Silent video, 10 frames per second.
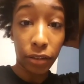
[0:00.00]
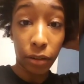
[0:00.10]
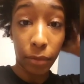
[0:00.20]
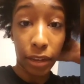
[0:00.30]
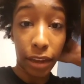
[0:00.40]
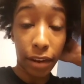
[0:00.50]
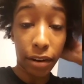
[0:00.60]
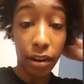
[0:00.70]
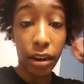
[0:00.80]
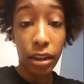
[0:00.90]
section
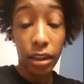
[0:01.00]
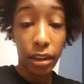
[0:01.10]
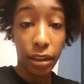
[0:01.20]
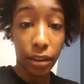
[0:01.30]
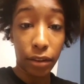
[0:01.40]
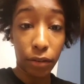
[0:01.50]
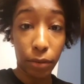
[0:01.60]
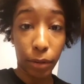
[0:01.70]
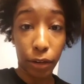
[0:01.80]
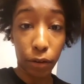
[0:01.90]
my hair and let the
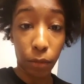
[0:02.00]
clay